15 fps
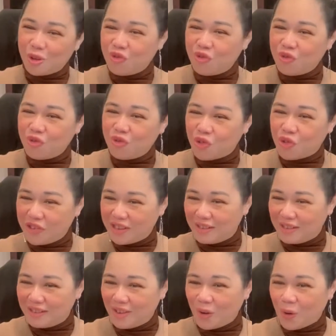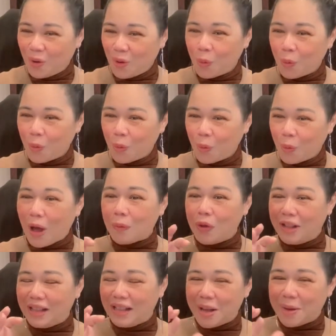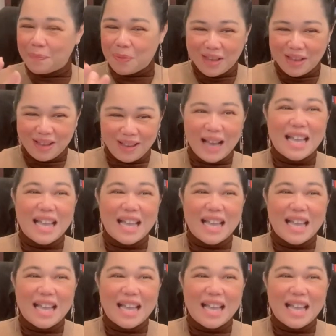fulfilled, what will appear?